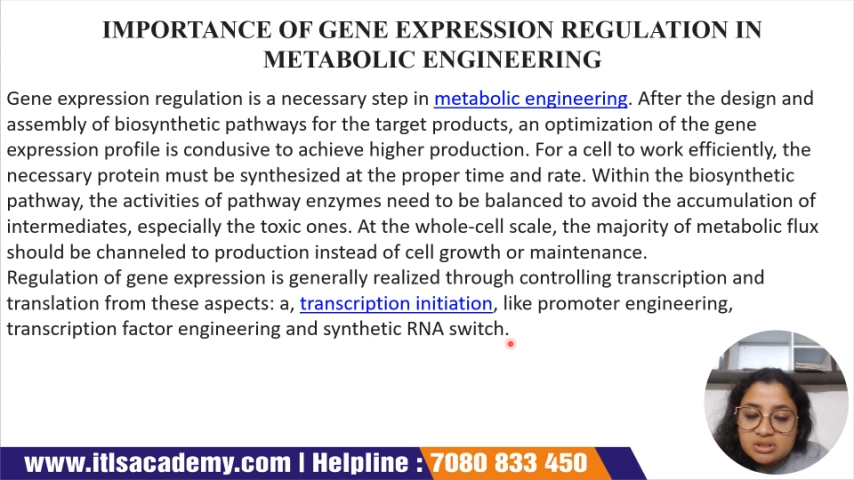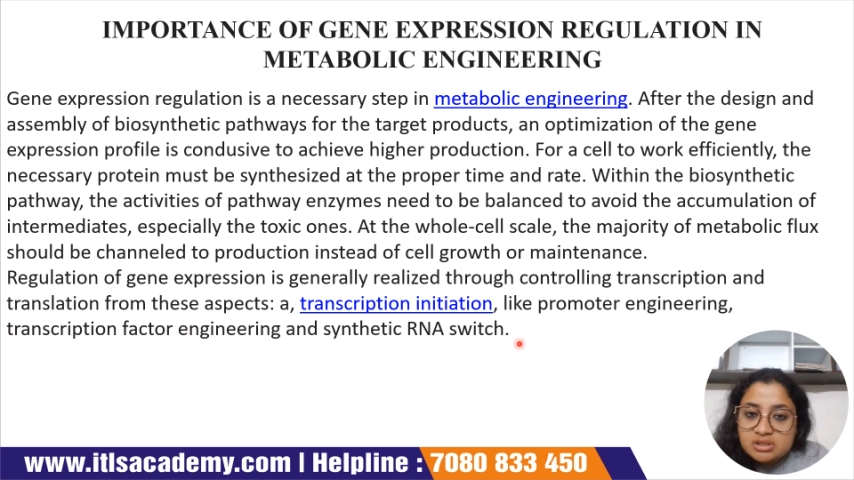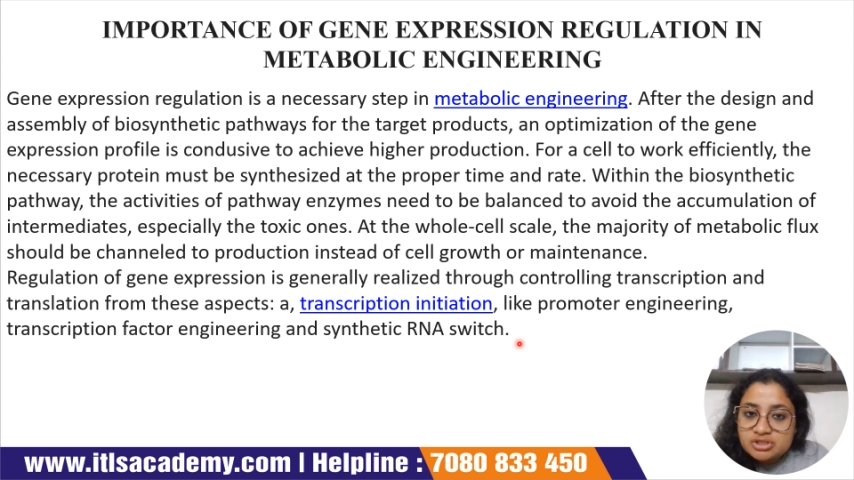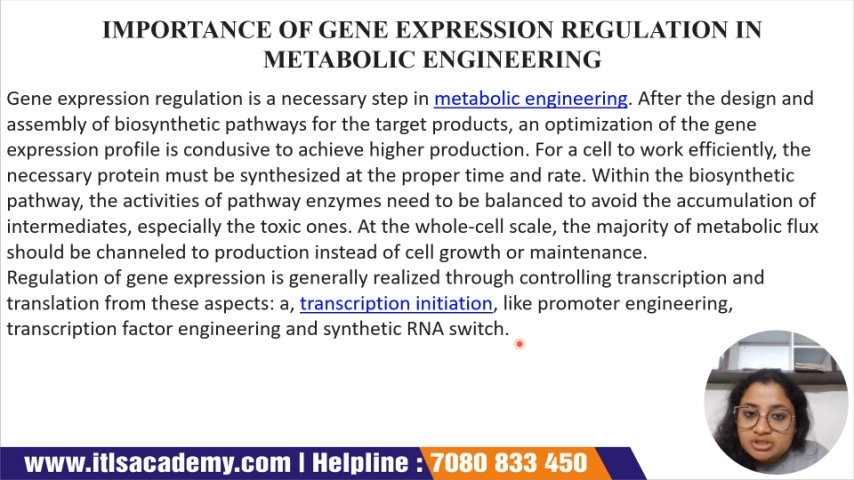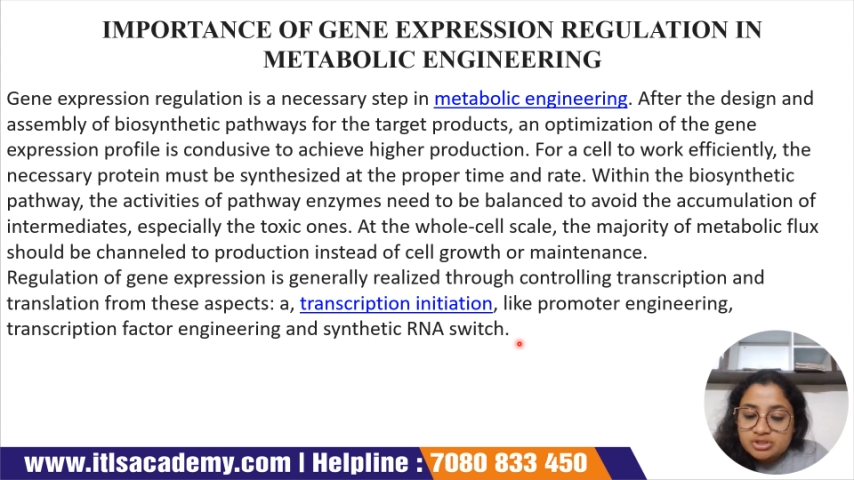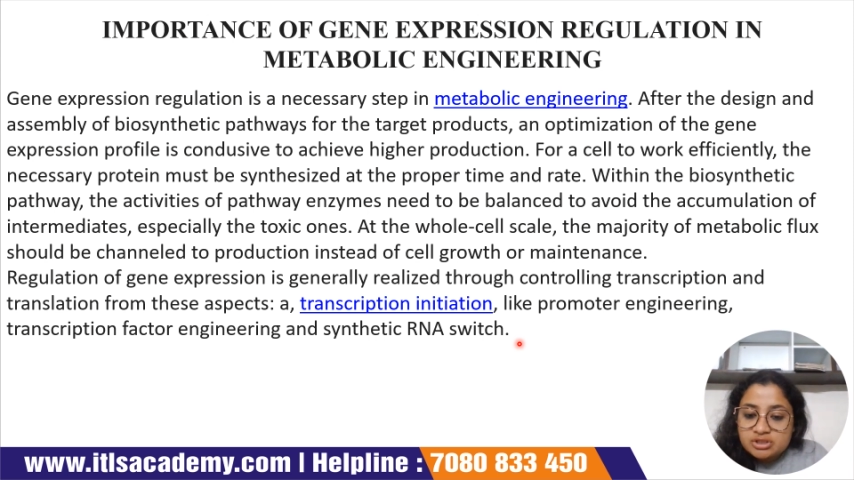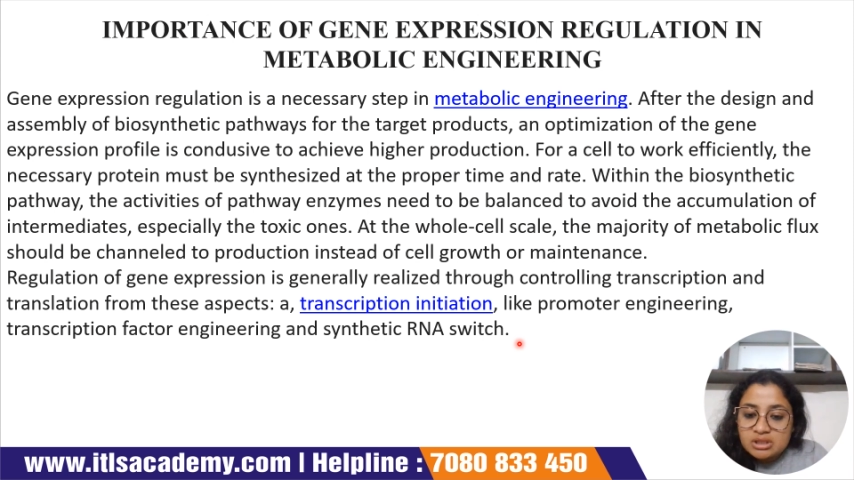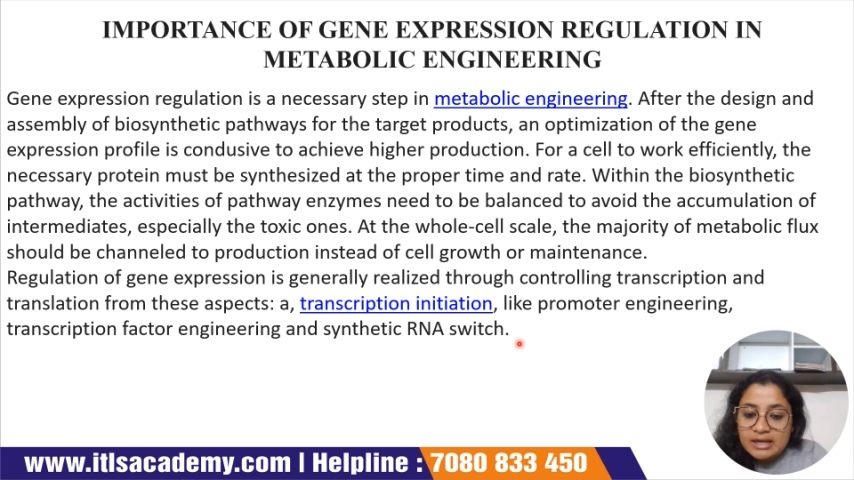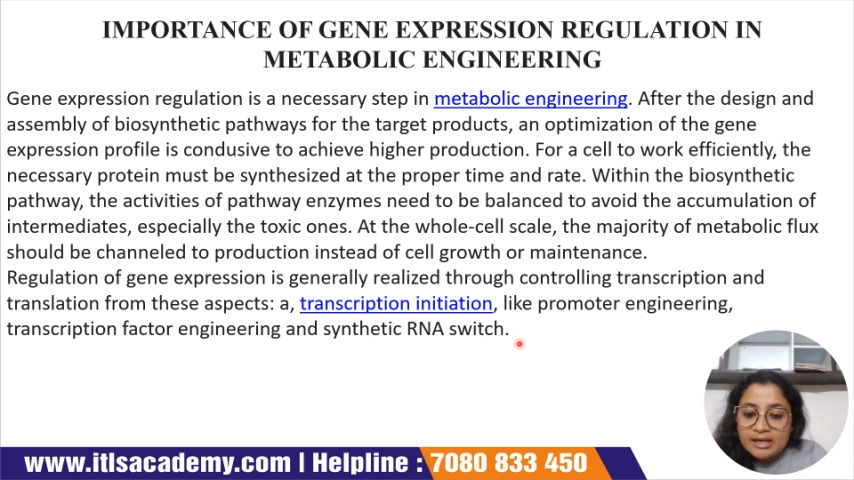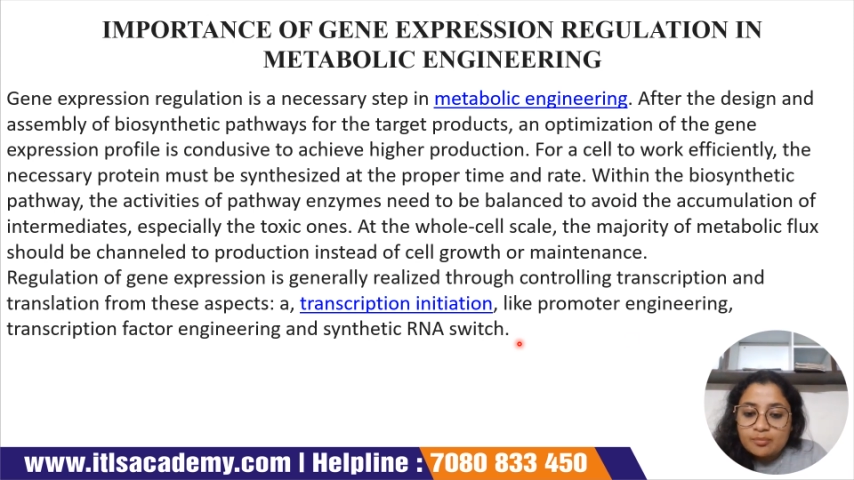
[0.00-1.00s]
initiation
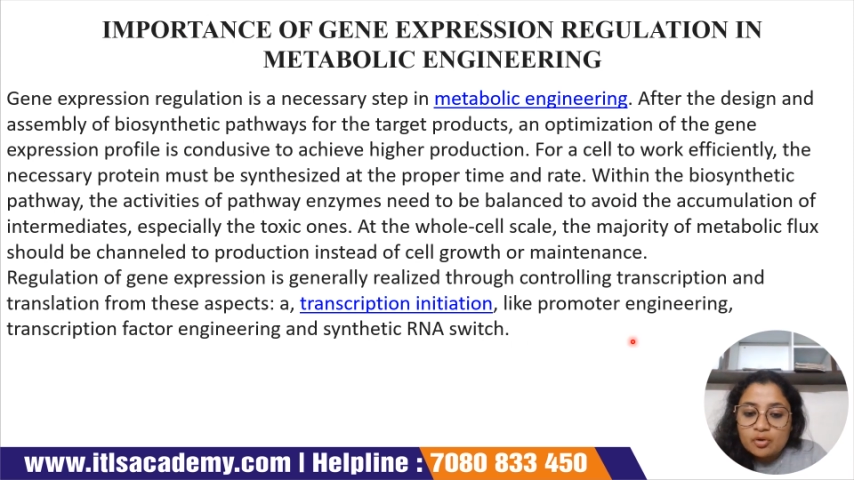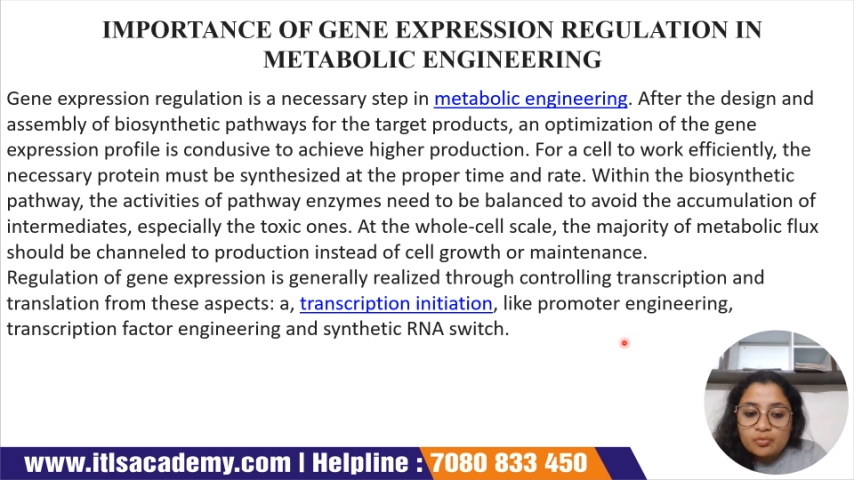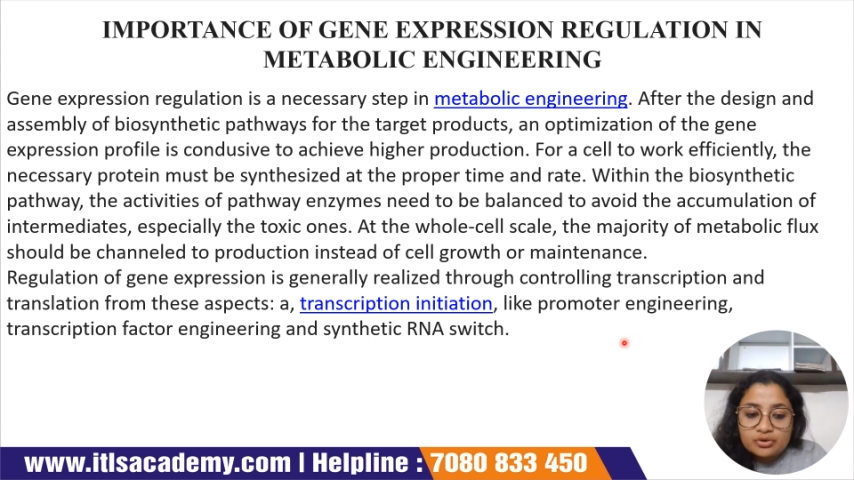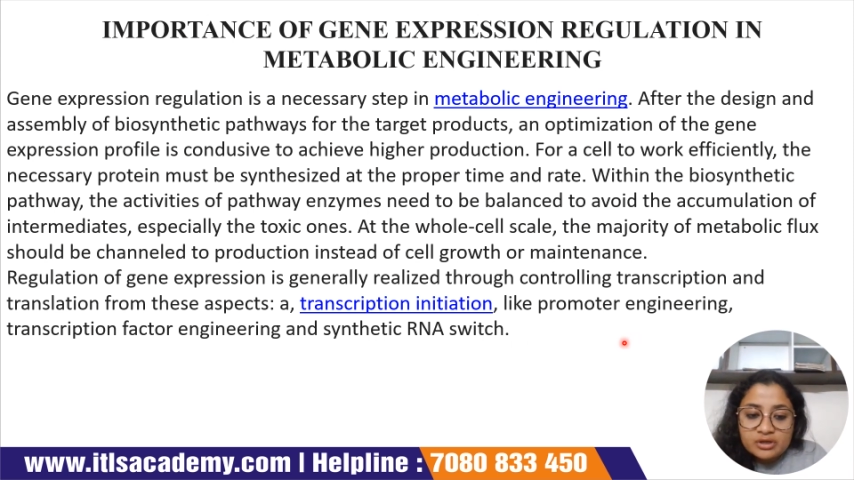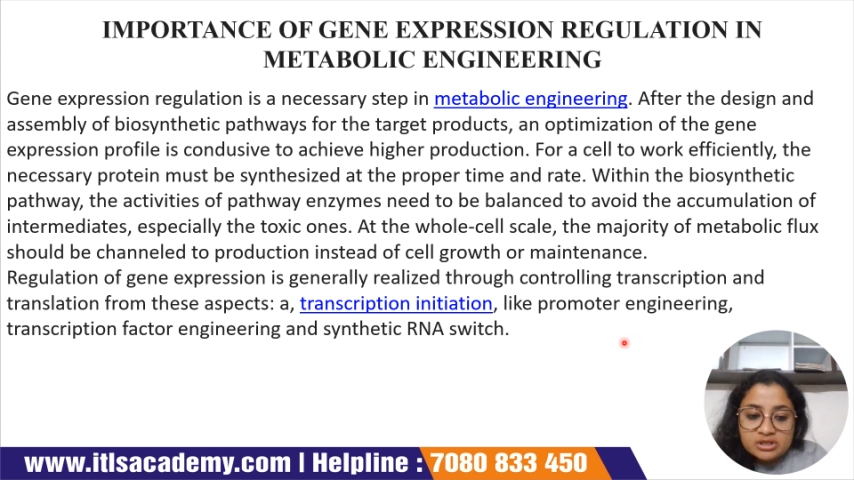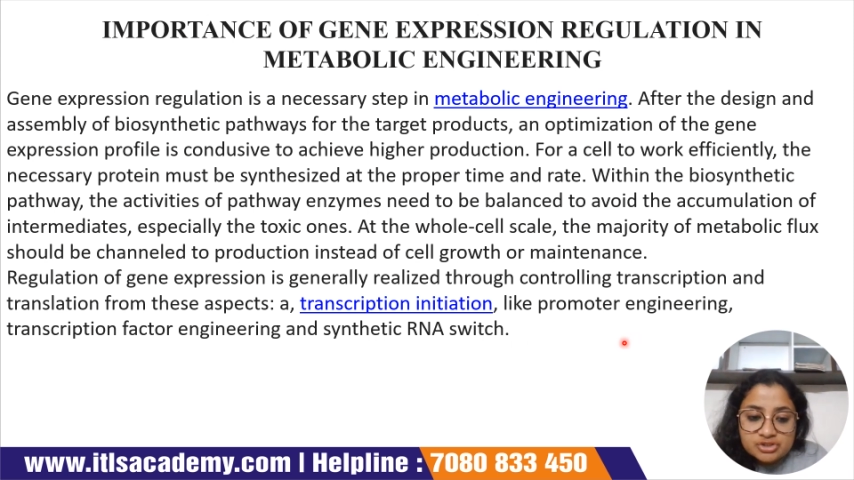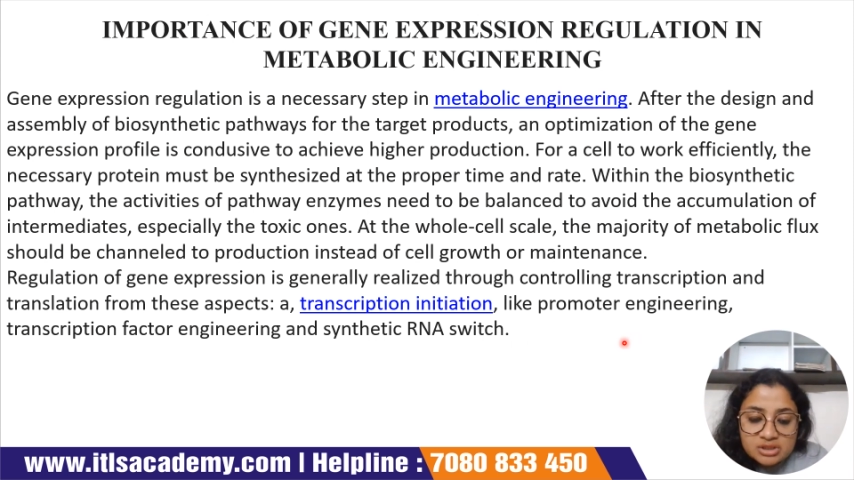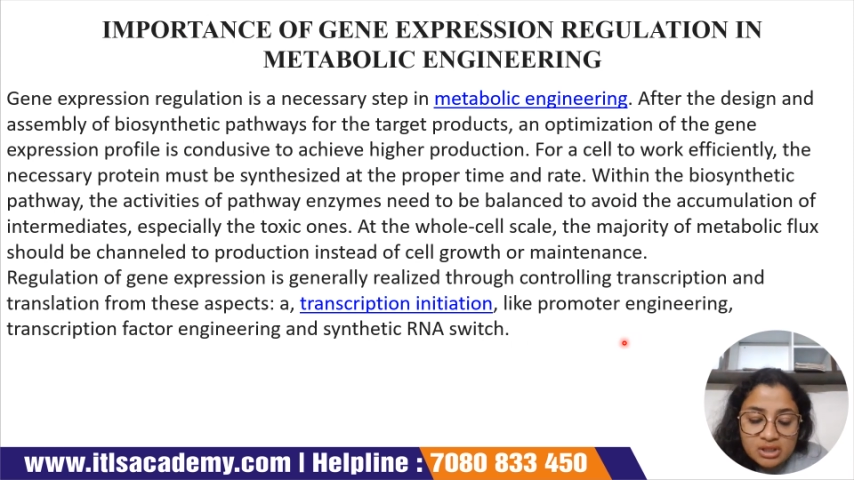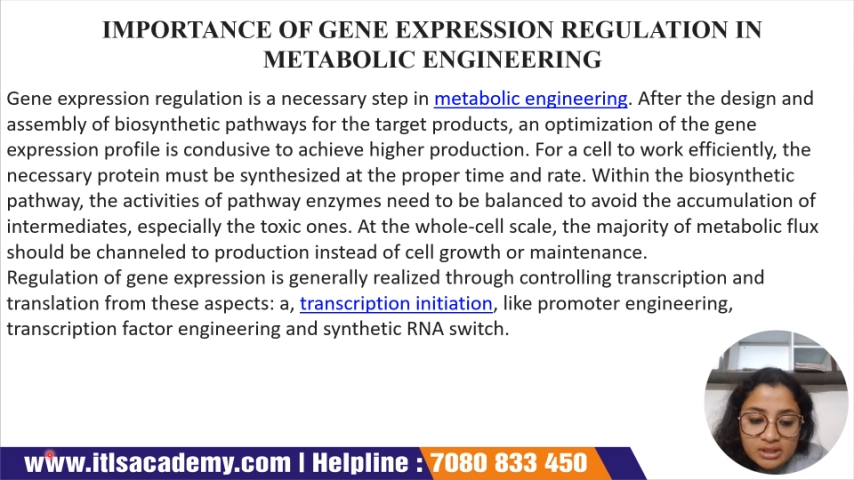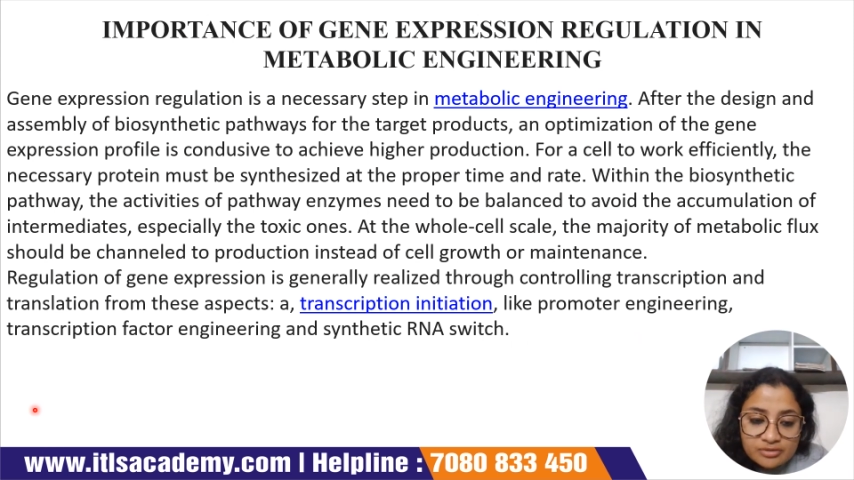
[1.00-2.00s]
like promoter engineering,